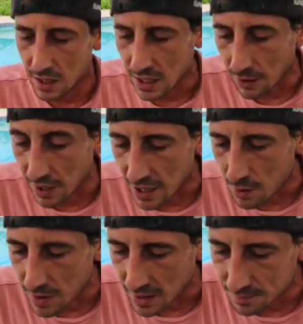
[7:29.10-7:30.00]
Here we
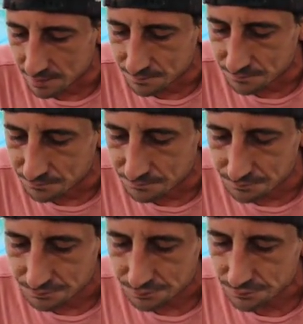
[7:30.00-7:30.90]
go, man.
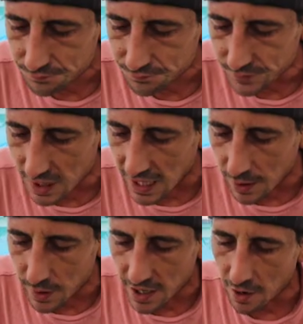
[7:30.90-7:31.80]

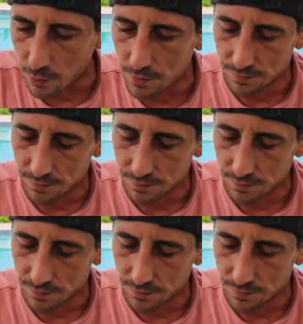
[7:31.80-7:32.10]
Here we go.